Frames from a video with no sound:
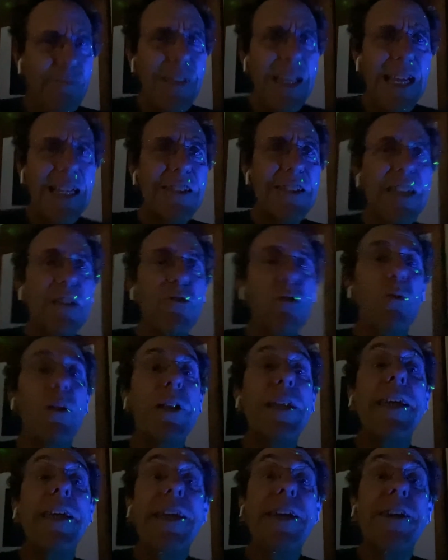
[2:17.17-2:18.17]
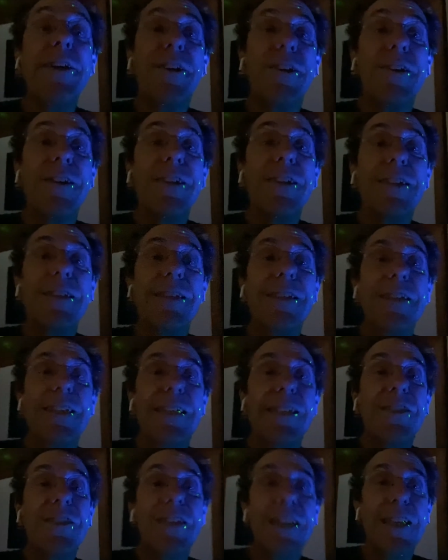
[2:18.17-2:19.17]
etc. Well, here
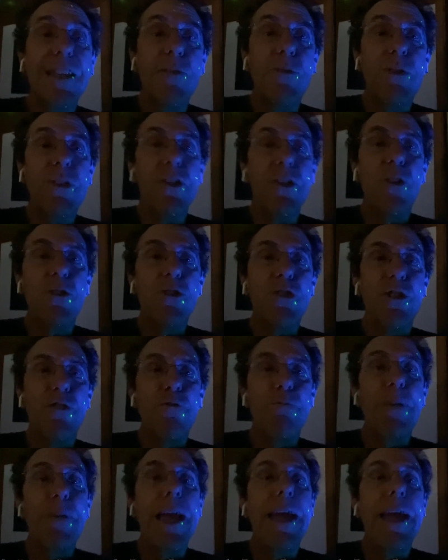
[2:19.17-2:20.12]
he's dealing with the notion of